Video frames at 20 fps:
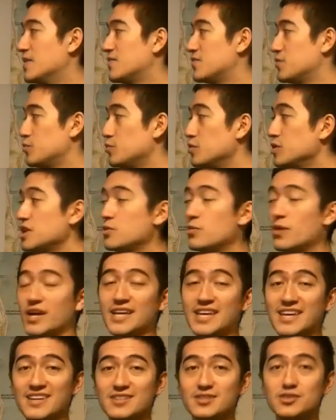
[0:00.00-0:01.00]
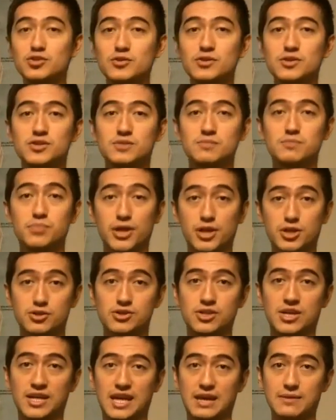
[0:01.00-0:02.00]
If you really want to get into it, there's some
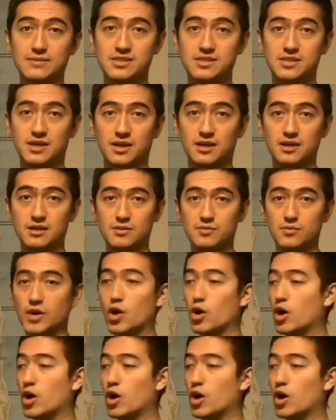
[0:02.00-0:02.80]
pictures on Amazon.